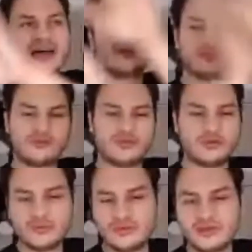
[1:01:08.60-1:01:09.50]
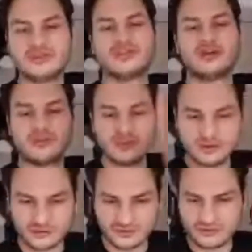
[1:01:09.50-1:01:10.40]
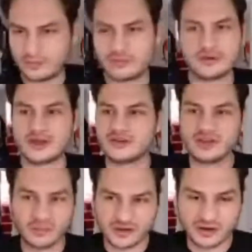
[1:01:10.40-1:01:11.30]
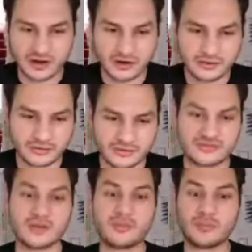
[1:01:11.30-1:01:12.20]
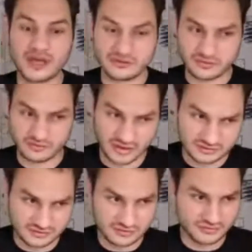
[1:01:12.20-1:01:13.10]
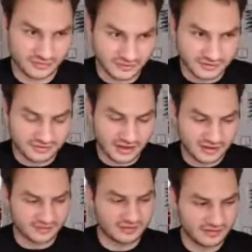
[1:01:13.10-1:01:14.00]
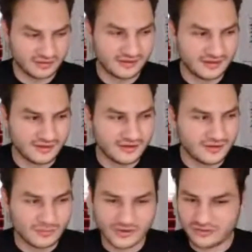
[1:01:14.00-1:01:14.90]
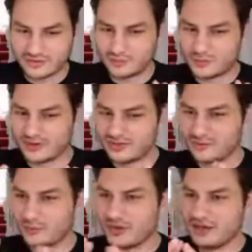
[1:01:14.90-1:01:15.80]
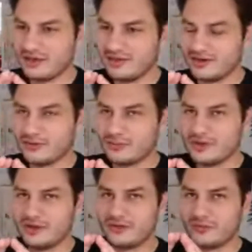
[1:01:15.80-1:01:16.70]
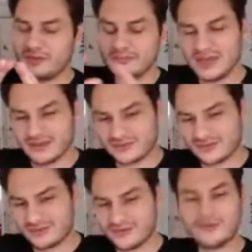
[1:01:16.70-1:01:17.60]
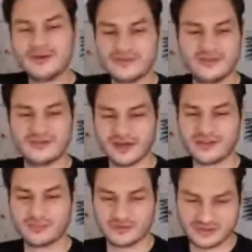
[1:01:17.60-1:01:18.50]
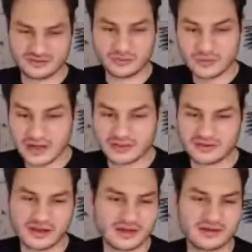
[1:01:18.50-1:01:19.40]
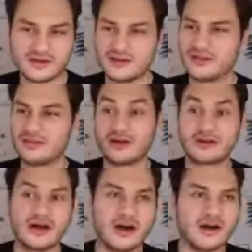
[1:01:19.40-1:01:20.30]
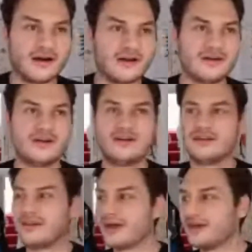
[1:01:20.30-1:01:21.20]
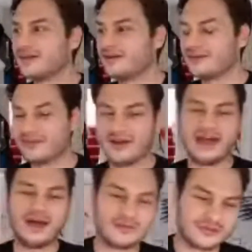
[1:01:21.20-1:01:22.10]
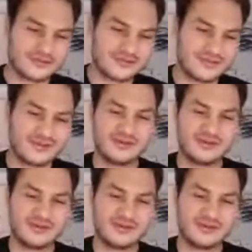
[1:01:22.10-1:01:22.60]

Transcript: added to the Ethereum ecosystem through like a debit card or a SEPA bank transaction or something like that. But we miss all of this other potential wealth, like their car, like their house,